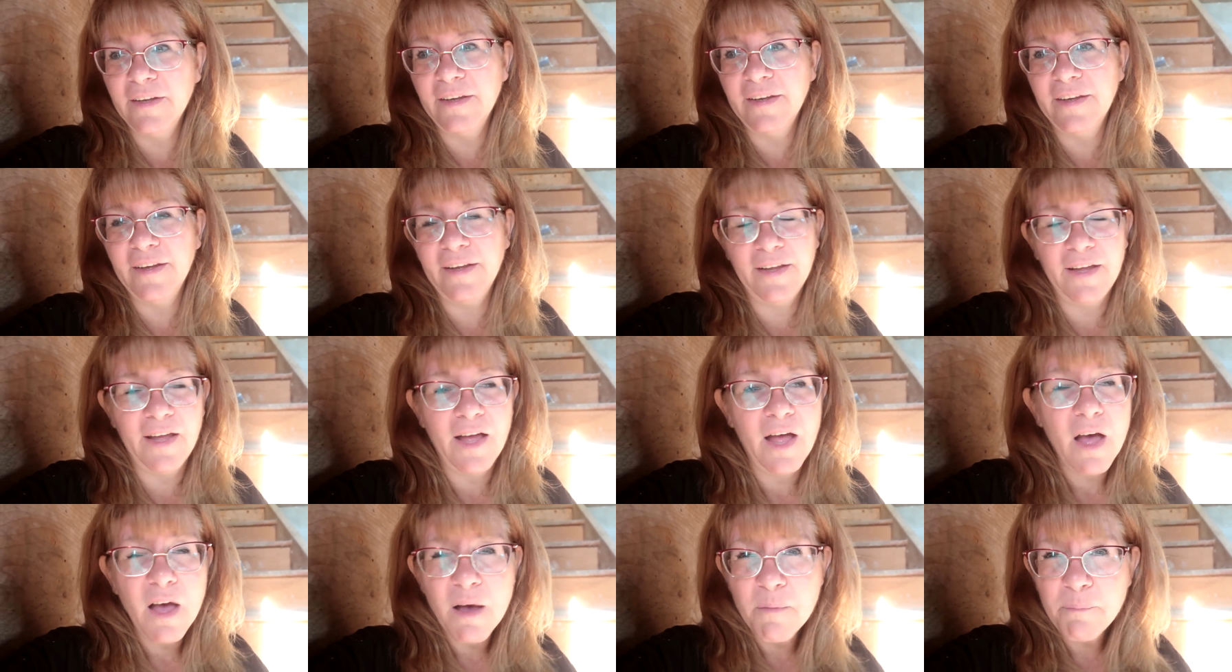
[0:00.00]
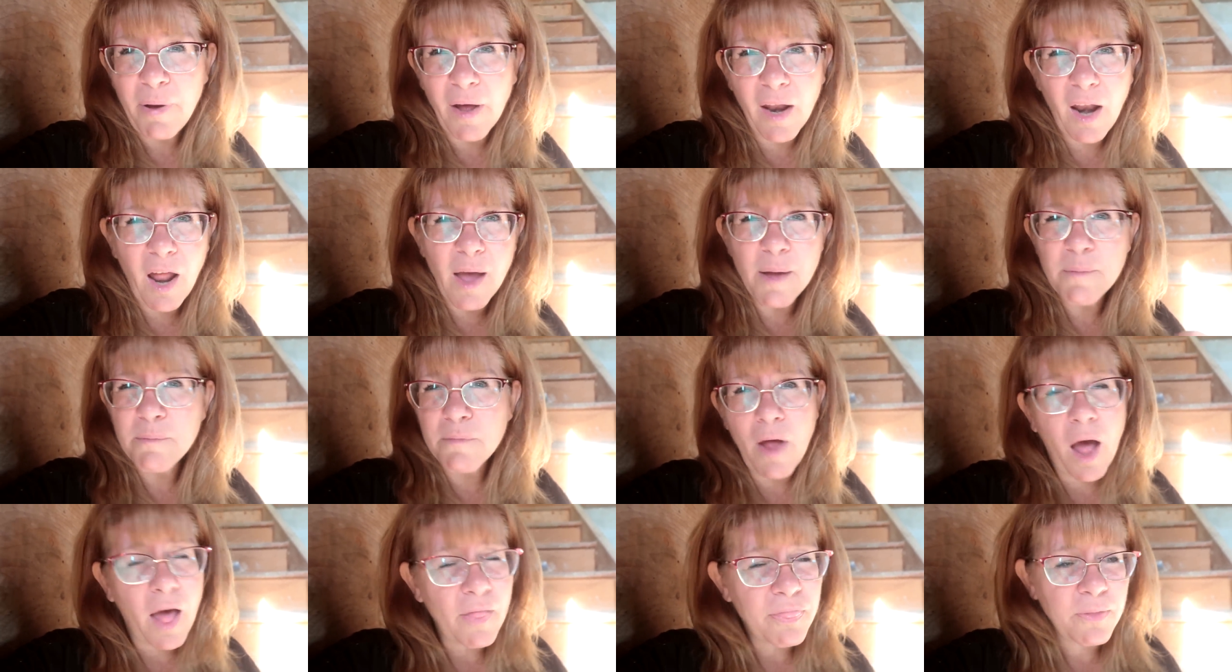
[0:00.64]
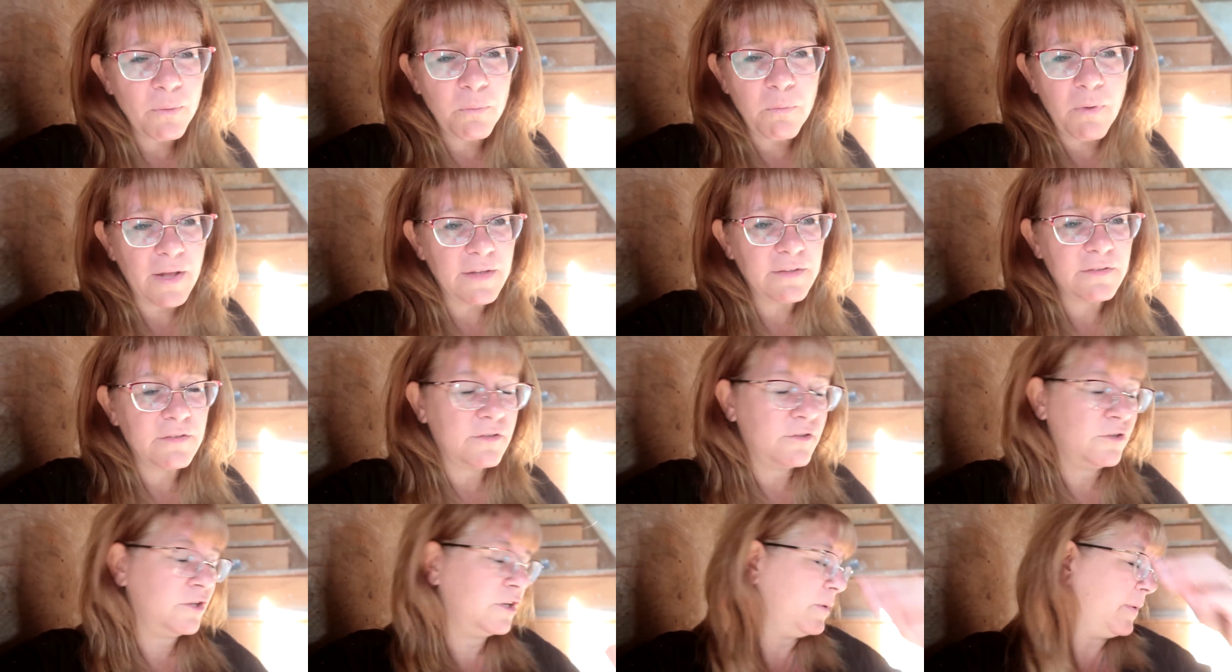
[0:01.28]
but I'm not the one
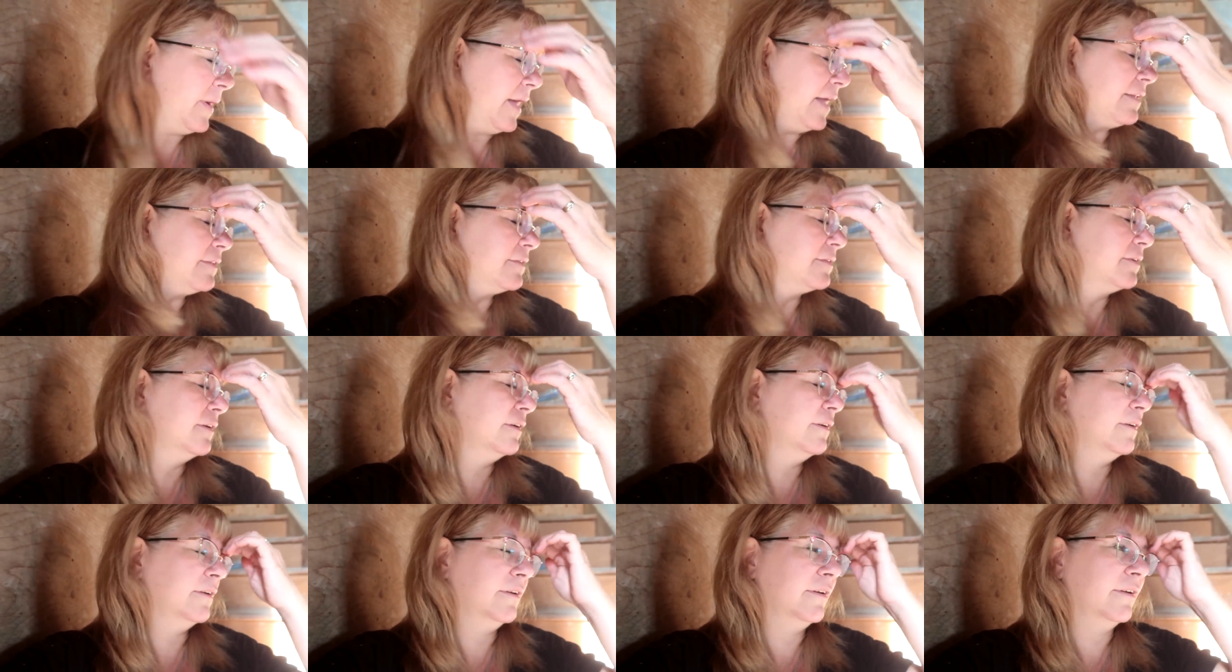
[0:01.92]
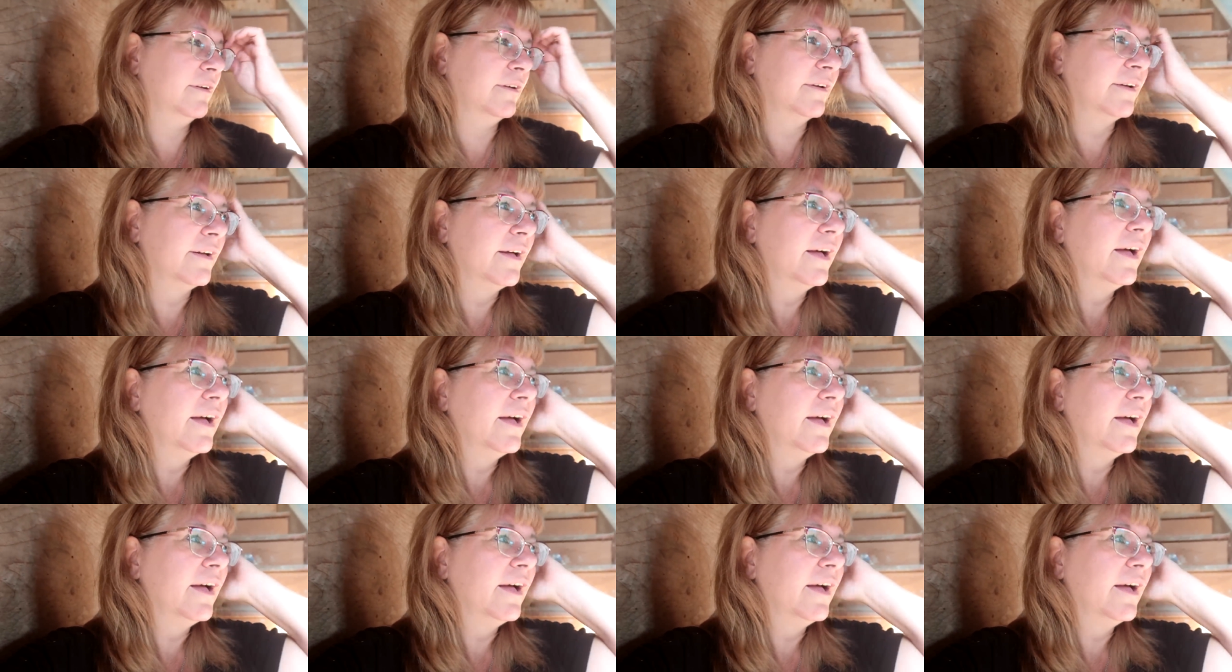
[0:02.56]
to do it.